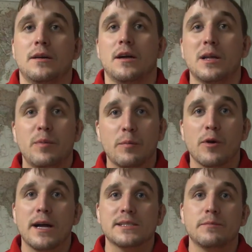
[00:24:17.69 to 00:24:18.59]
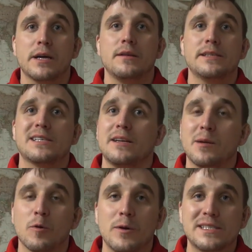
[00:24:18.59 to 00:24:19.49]
Olympic bronze medalist,
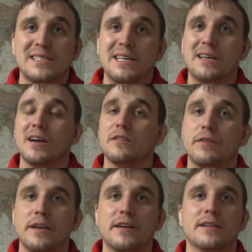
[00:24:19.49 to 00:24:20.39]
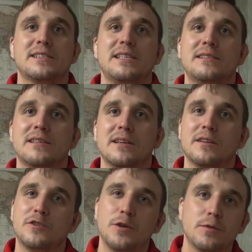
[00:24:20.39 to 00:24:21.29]
number one seed, undefeated on the season,
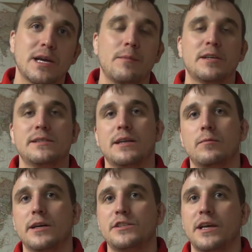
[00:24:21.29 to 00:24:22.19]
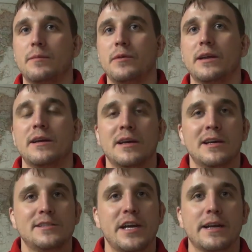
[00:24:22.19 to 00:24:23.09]
two-time NCAA champion,
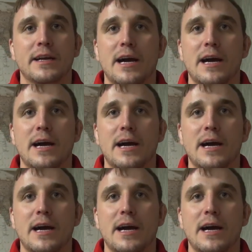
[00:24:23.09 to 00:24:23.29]
Jaden